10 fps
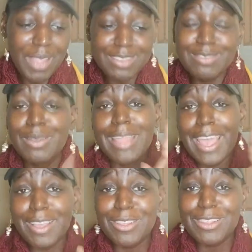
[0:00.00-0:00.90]
So
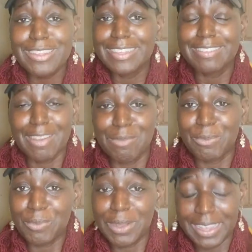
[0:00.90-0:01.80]
that is number
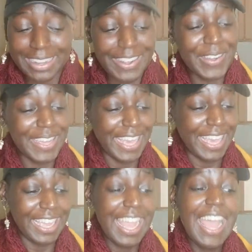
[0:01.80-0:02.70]
one,
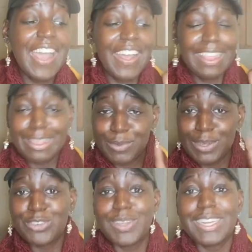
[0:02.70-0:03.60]
okay? The
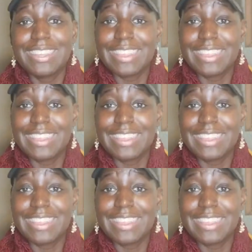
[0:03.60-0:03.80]
retreat is